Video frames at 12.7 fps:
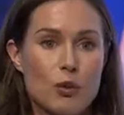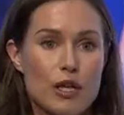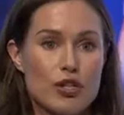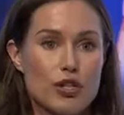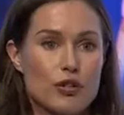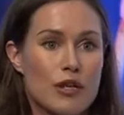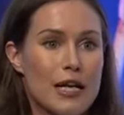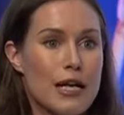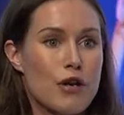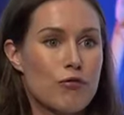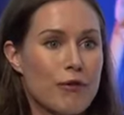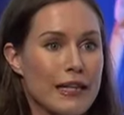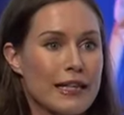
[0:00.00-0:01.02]
we should
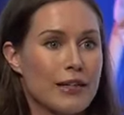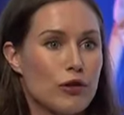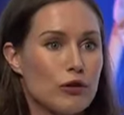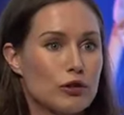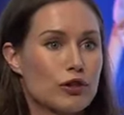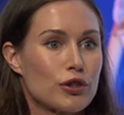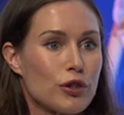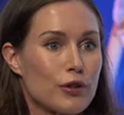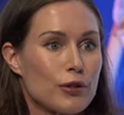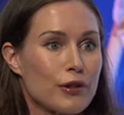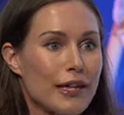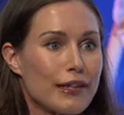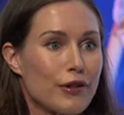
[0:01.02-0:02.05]
really also
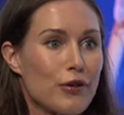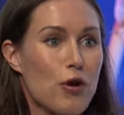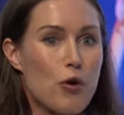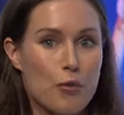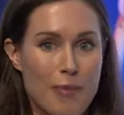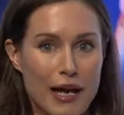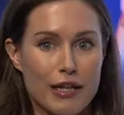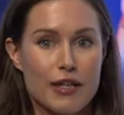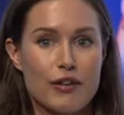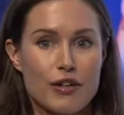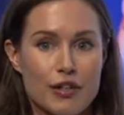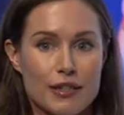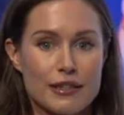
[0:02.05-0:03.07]
look at our own
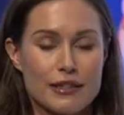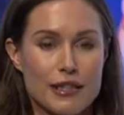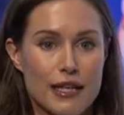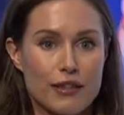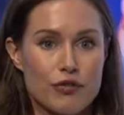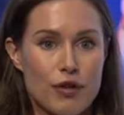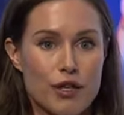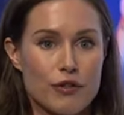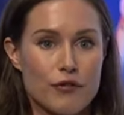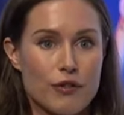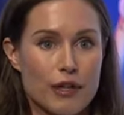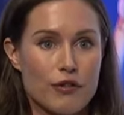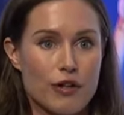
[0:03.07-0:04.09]
backyard and try to
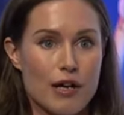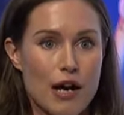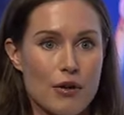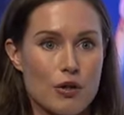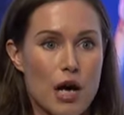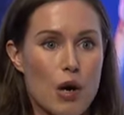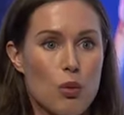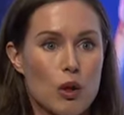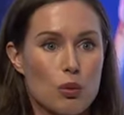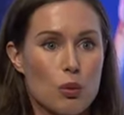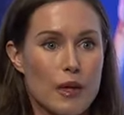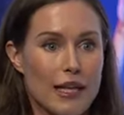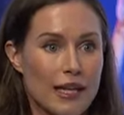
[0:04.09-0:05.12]
figure it out. How will
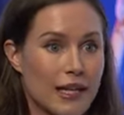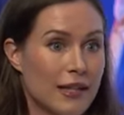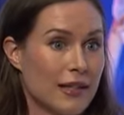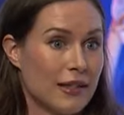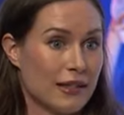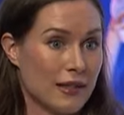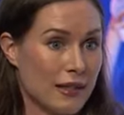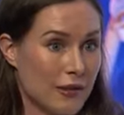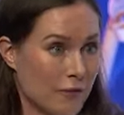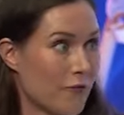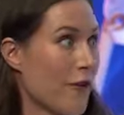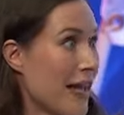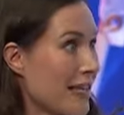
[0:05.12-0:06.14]
we
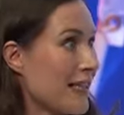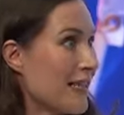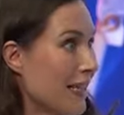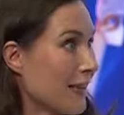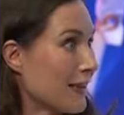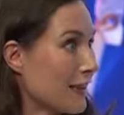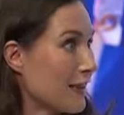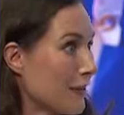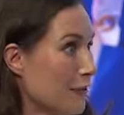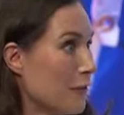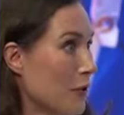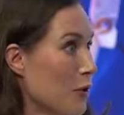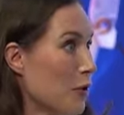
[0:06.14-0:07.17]
face this
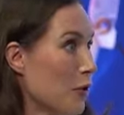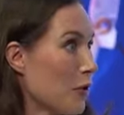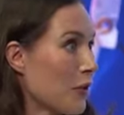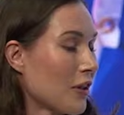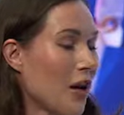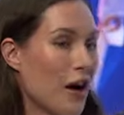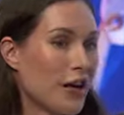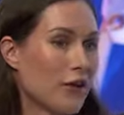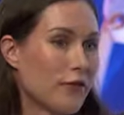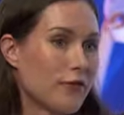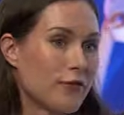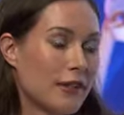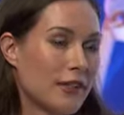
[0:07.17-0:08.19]
new kind of
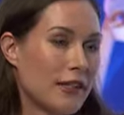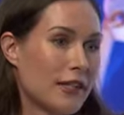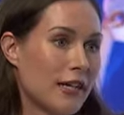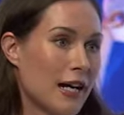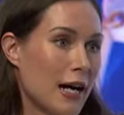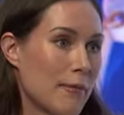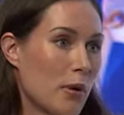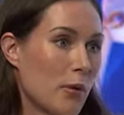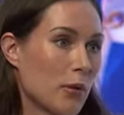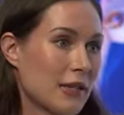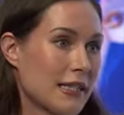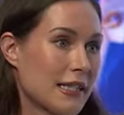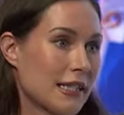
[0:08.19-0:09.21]

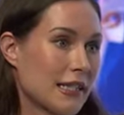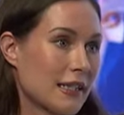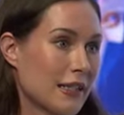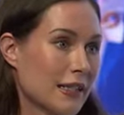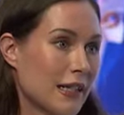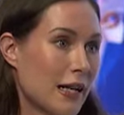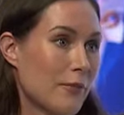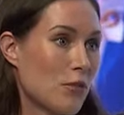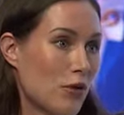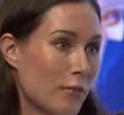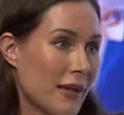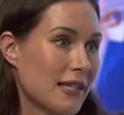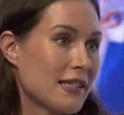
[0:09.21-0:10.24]
populistic
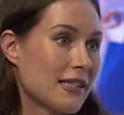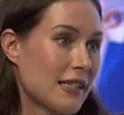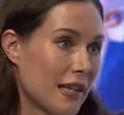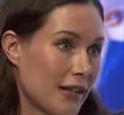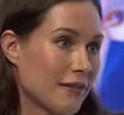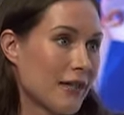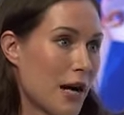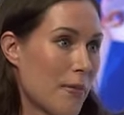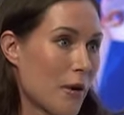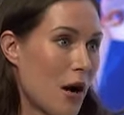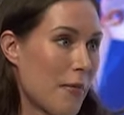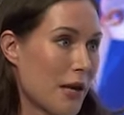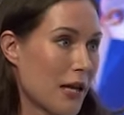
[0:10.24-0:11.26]
movements and the
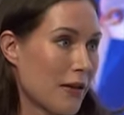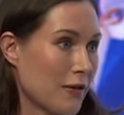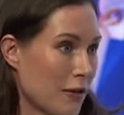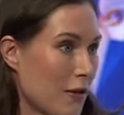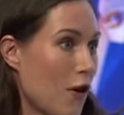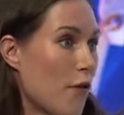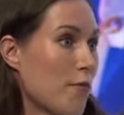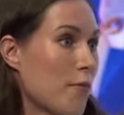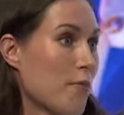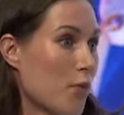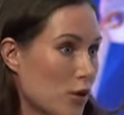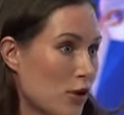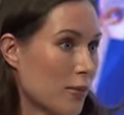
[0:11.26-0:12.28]
upcoming of
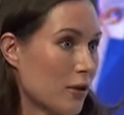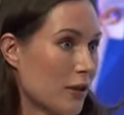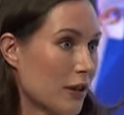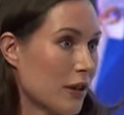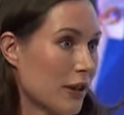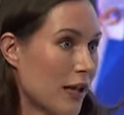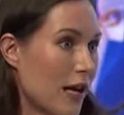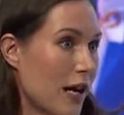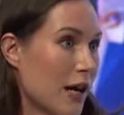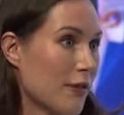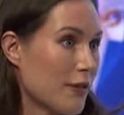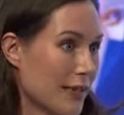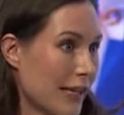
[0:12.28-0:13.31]
possible
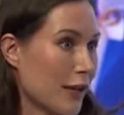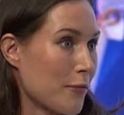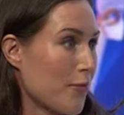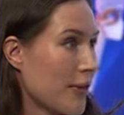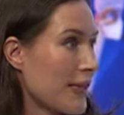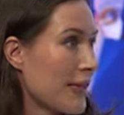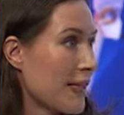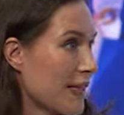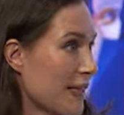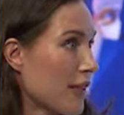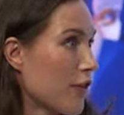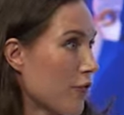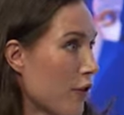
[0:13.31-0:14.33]
second
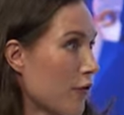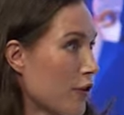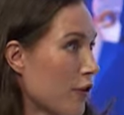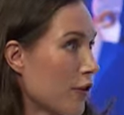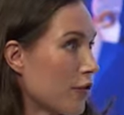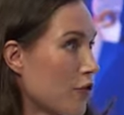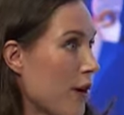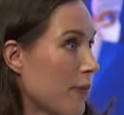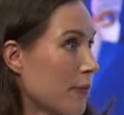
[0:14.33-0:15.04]
presidency of Donald Trump?